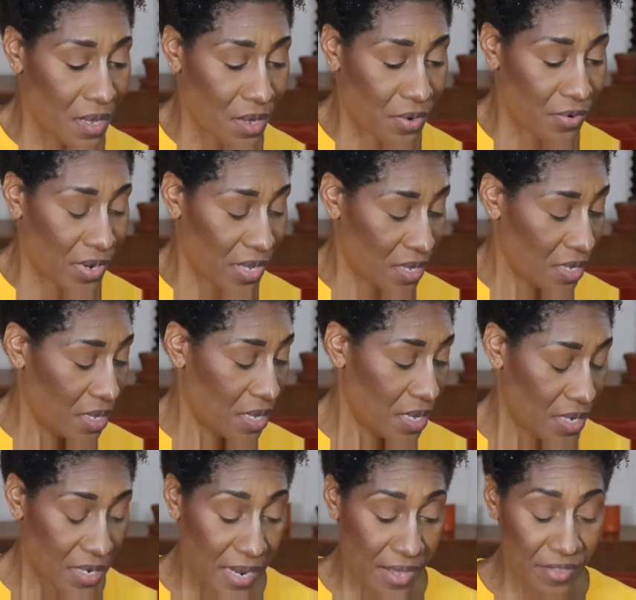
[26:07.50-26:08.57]
All right.
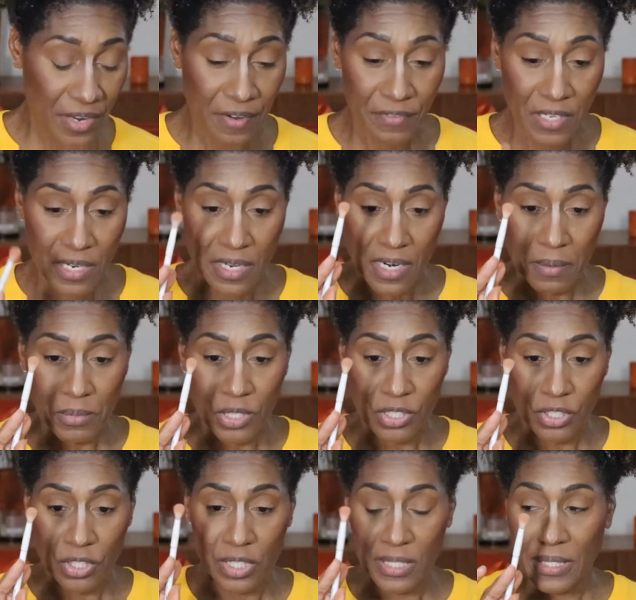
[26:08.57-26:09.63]
Now that I've done that, I'm
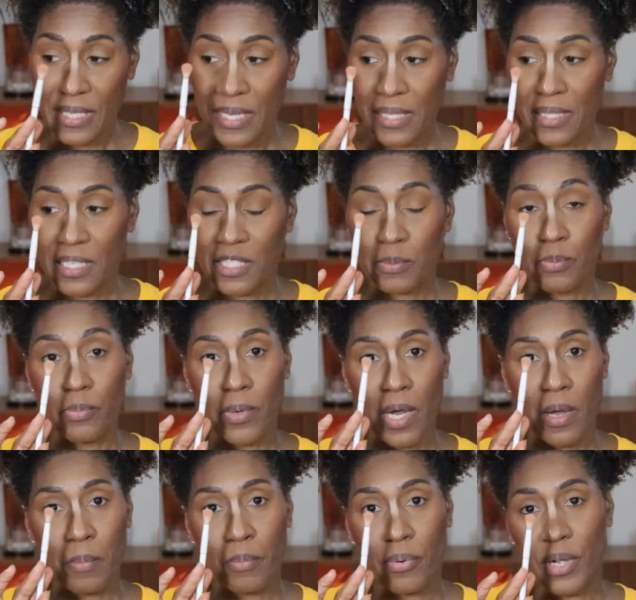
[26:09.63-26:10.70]
just going to take this
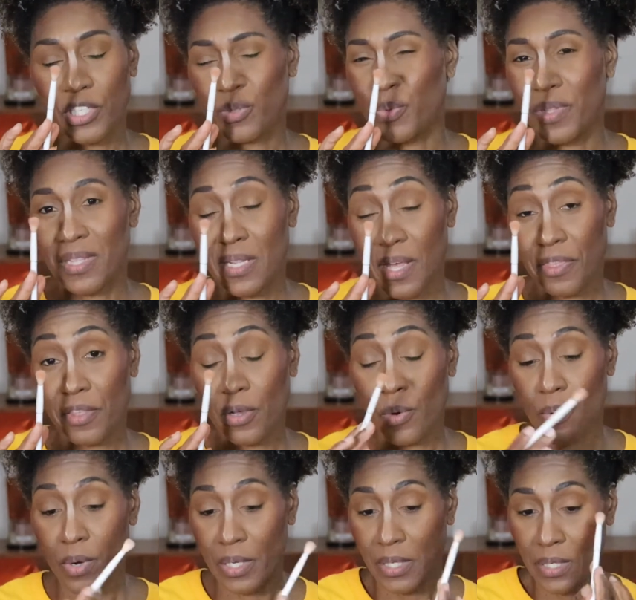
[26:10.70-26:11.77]
brush with nothing
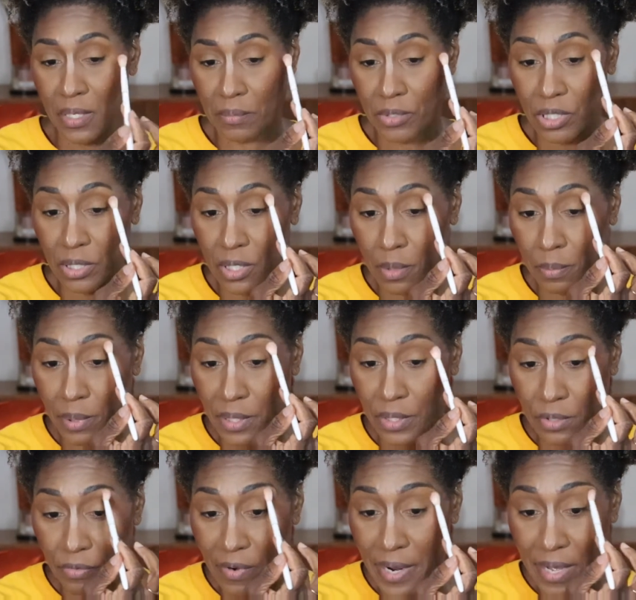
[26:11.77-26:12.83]
on it. I'm just going to blend
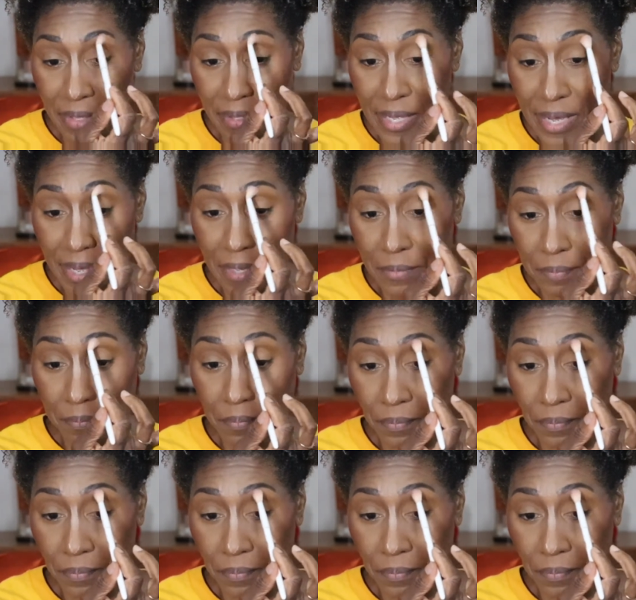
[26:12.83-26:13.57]
around that.